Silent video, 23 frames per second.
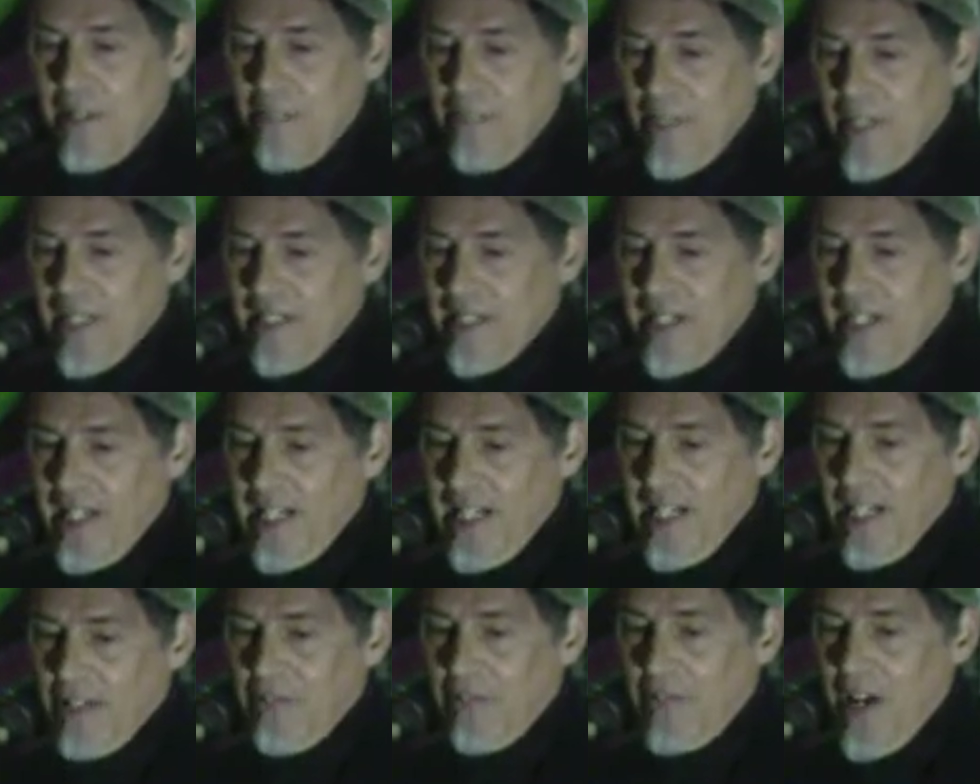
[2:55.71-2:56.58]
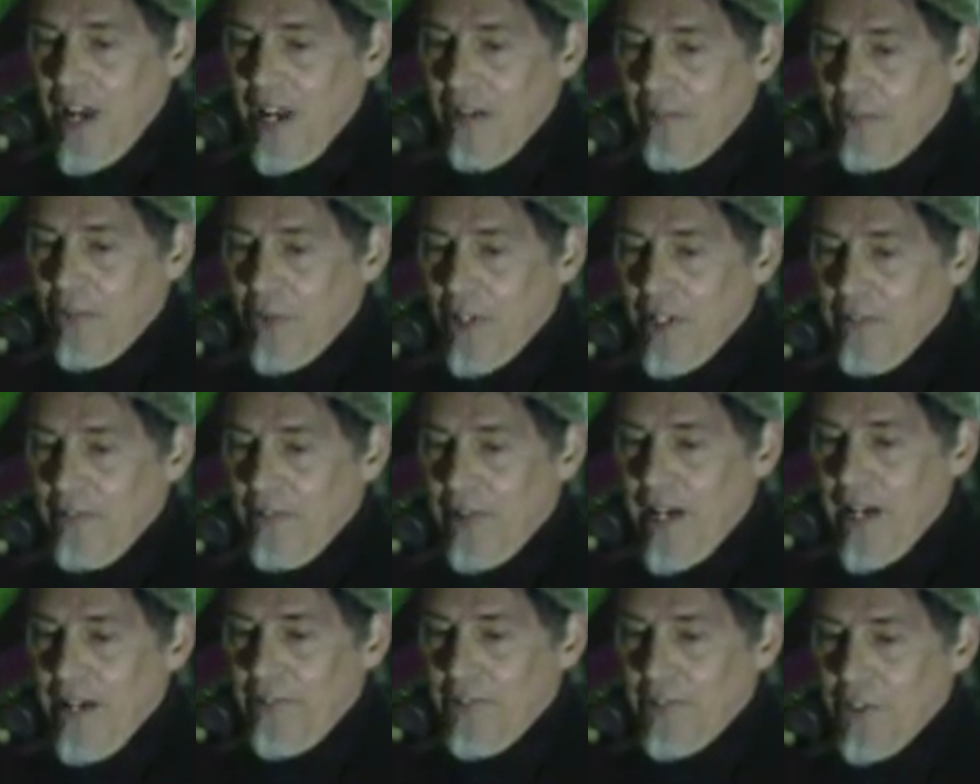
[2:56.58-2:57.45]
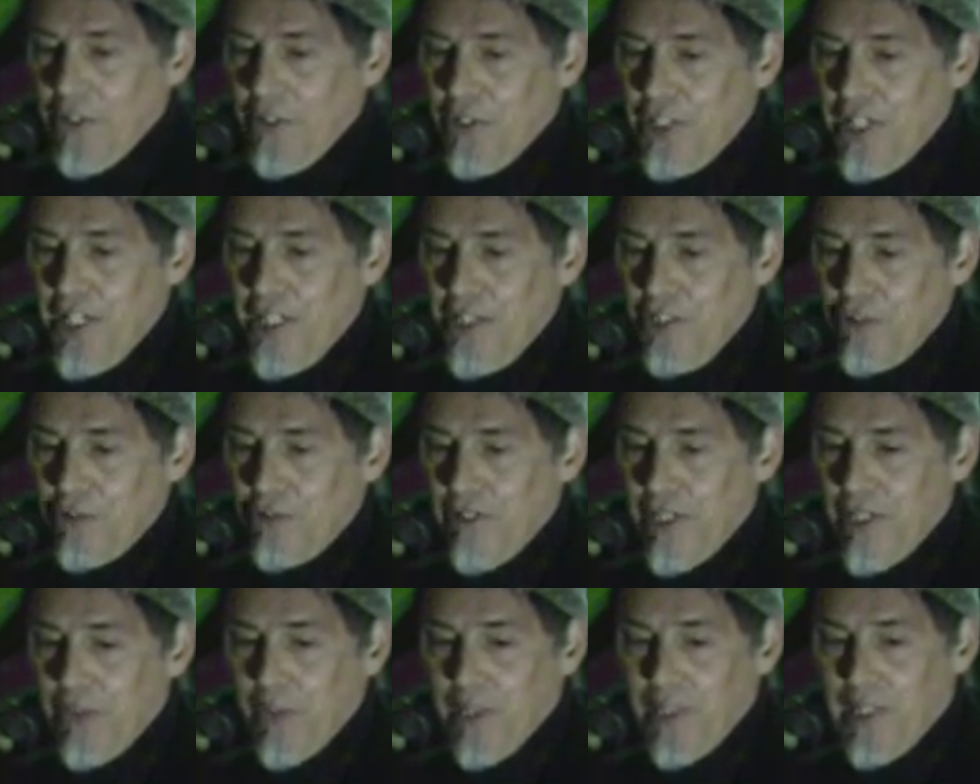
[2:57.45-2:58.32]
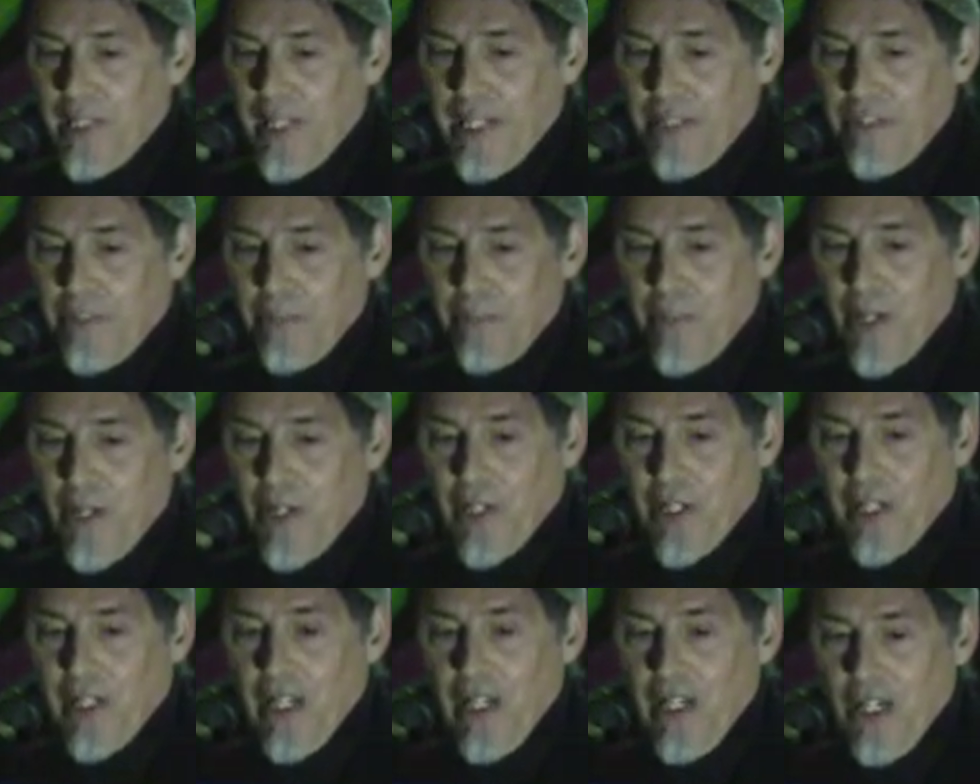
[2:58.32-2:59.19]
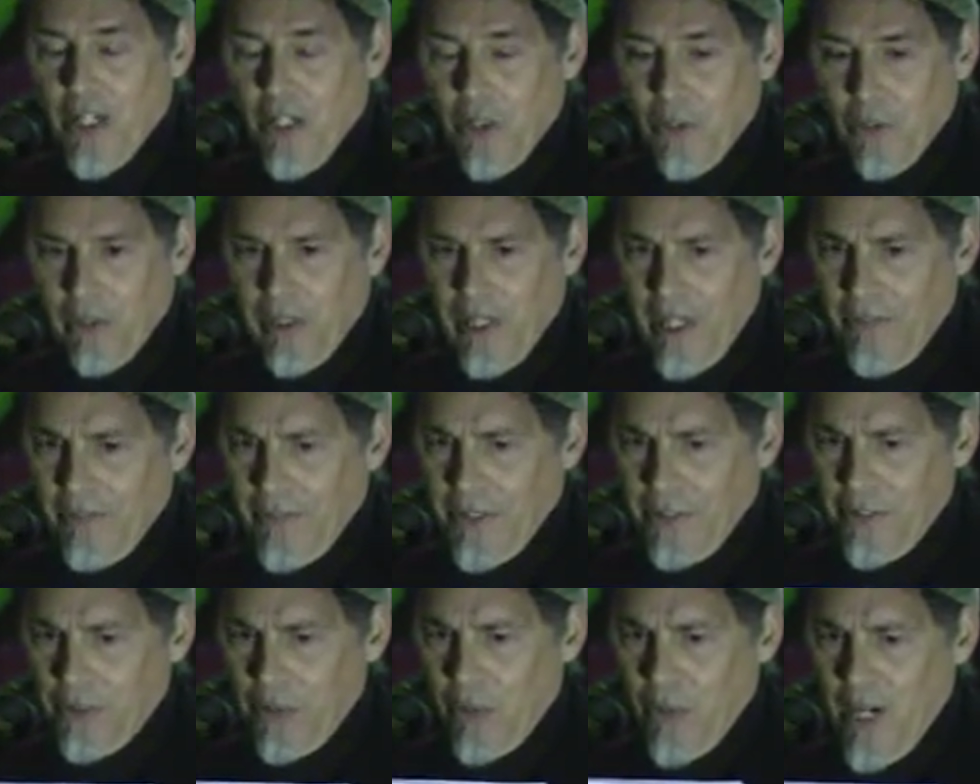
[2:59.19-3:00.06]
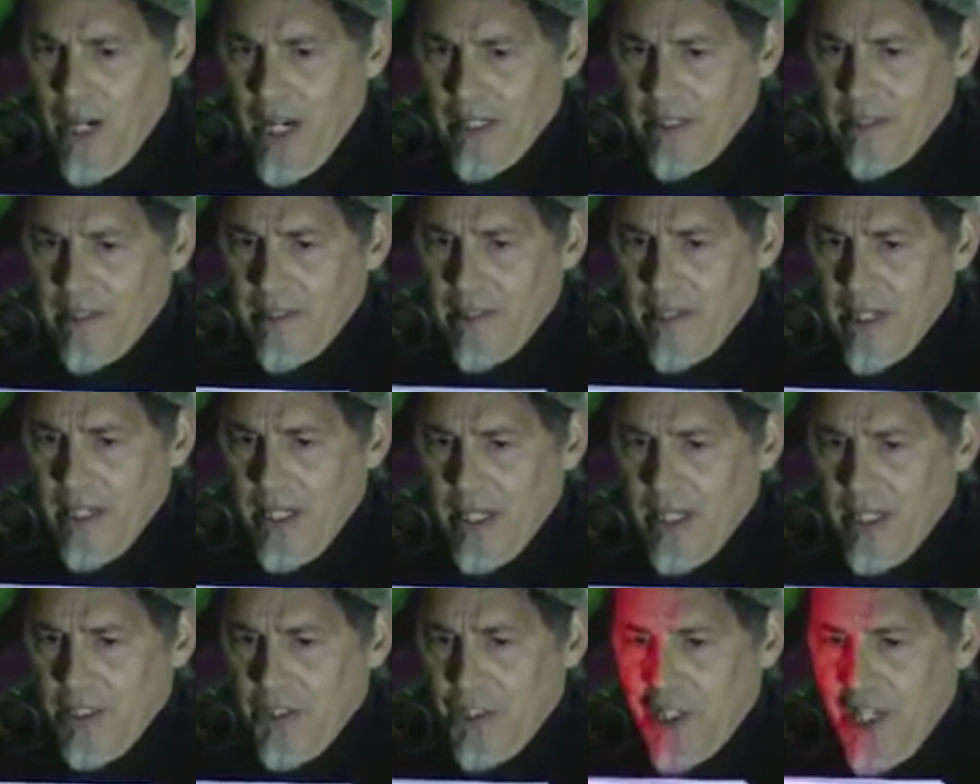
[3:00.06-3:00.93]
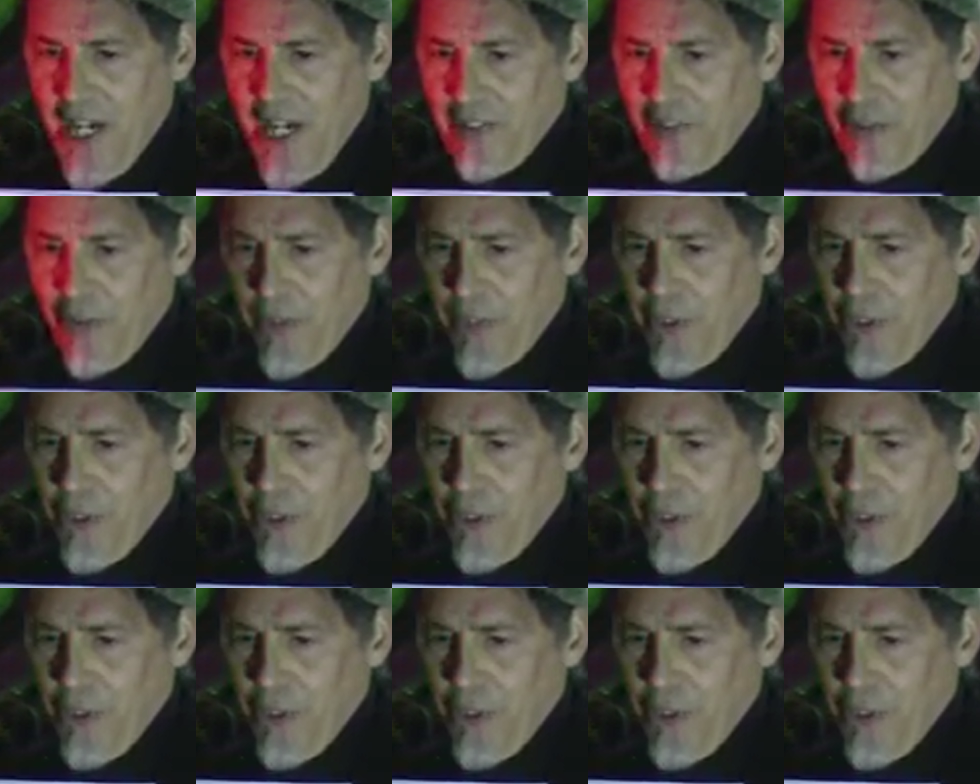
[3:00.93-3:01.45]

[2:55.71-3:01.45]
sipping tea at 545 13th Street with Ginsberg, who loved the squats, Chess